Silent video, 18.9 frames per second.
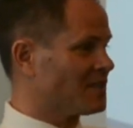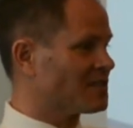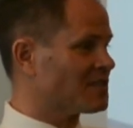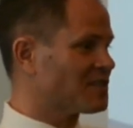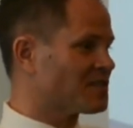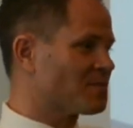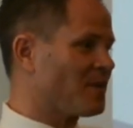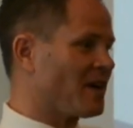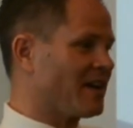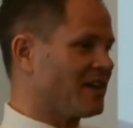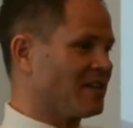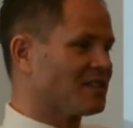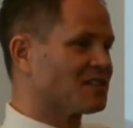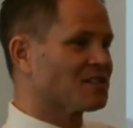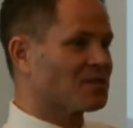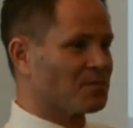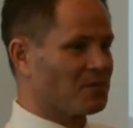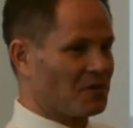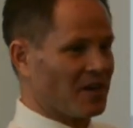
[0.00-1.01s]
This is my
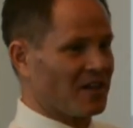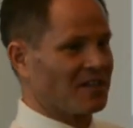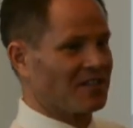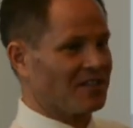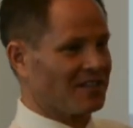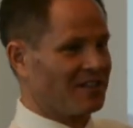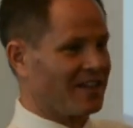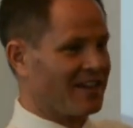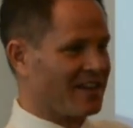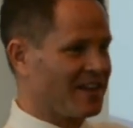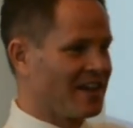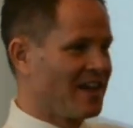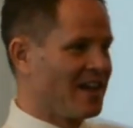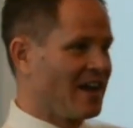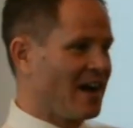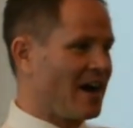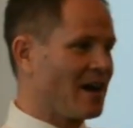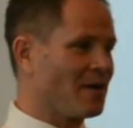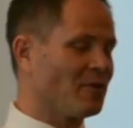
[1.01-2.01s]
inspiration. Like,
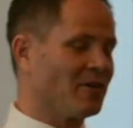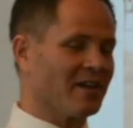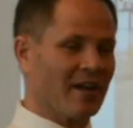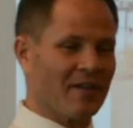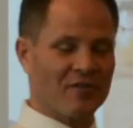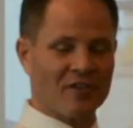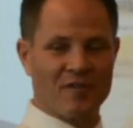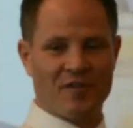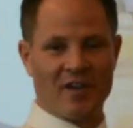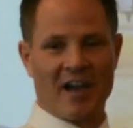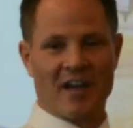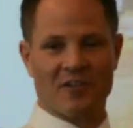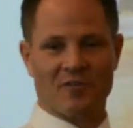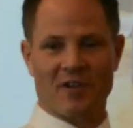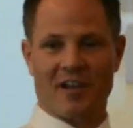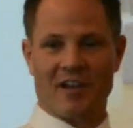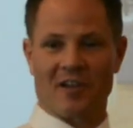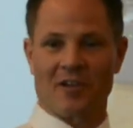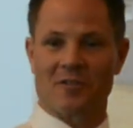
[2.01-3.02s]
I want every
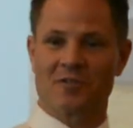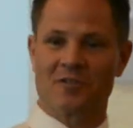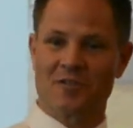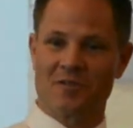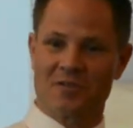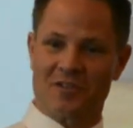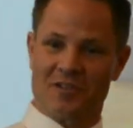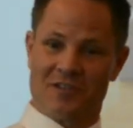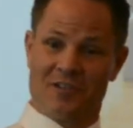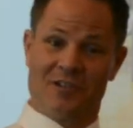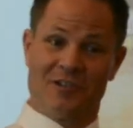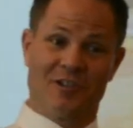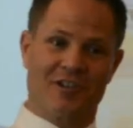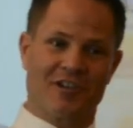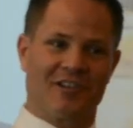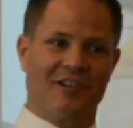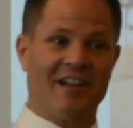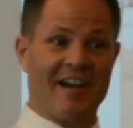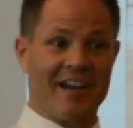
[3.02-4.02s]
factory I go to to
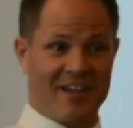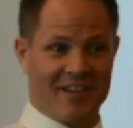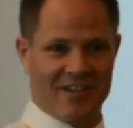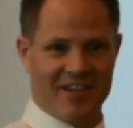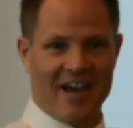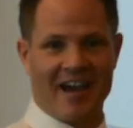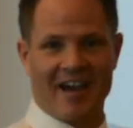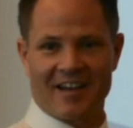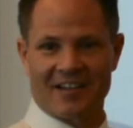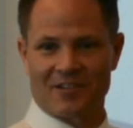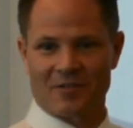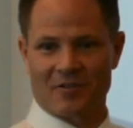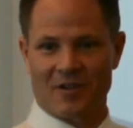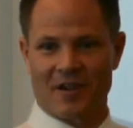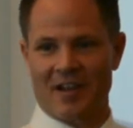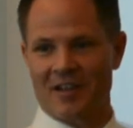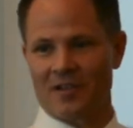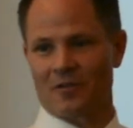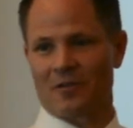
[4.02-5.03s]
look like that,
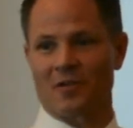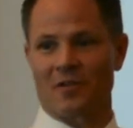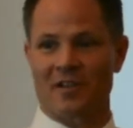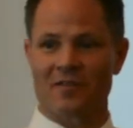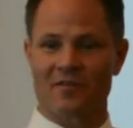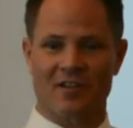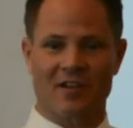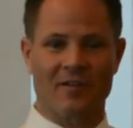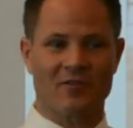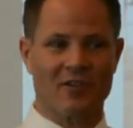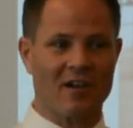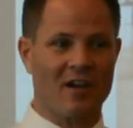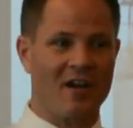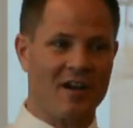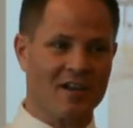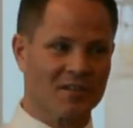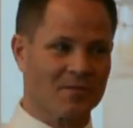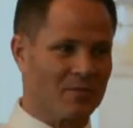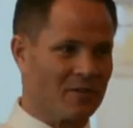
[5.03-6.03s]
right? Or even every
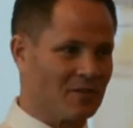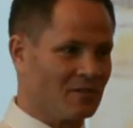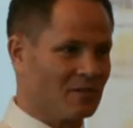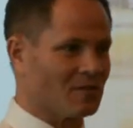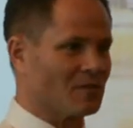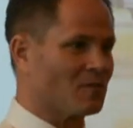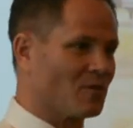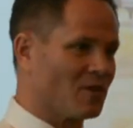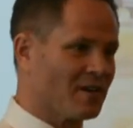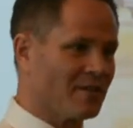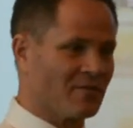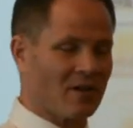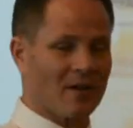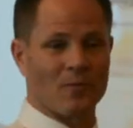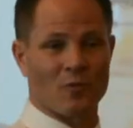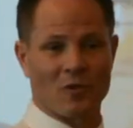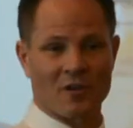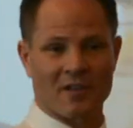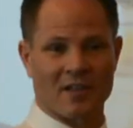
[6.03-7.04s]
hospital or wherever
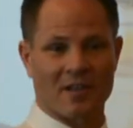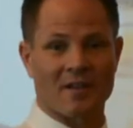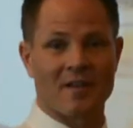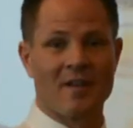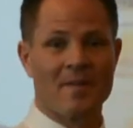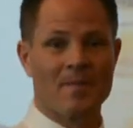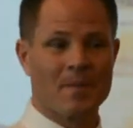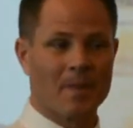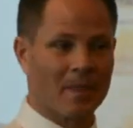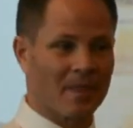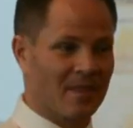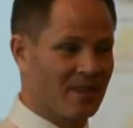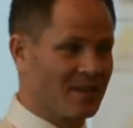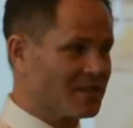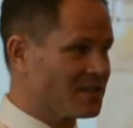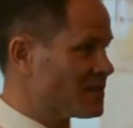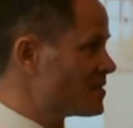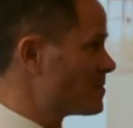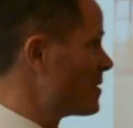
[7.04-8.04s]
I'm working.
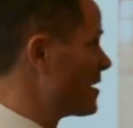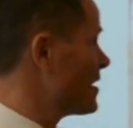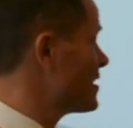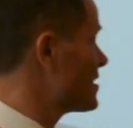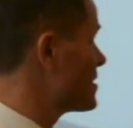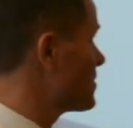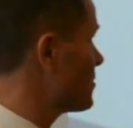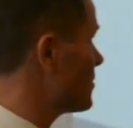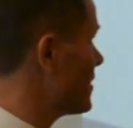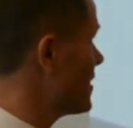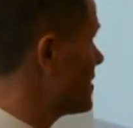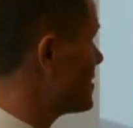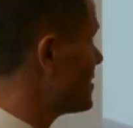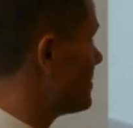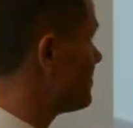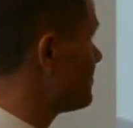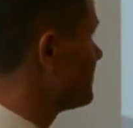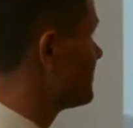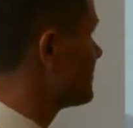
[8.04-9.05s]
This is my inspiration.